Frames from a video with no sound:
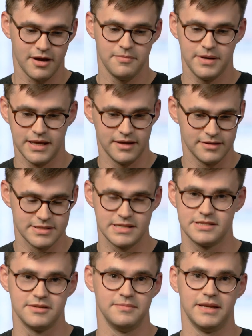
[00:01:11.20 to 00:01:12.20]
company and
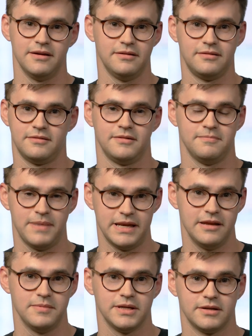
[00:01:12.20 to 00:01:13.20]
system in a
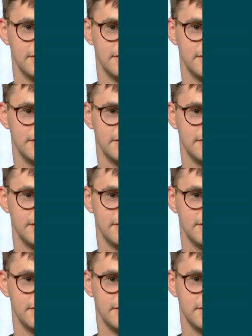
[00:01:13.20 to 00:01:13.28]
pandemic.